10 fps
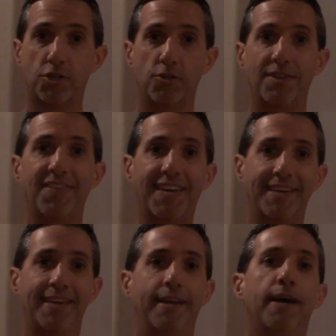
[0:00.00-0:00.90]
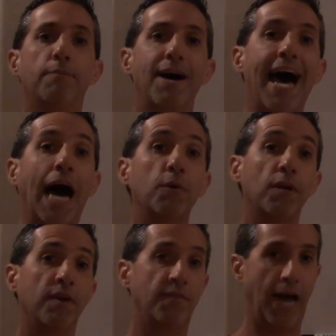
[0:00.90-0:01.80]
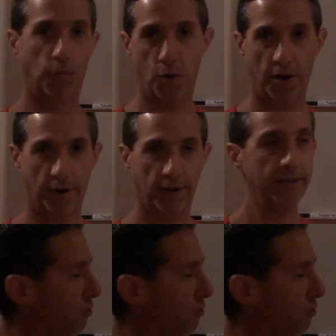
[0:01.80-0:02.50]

sure that they can get up out of that water.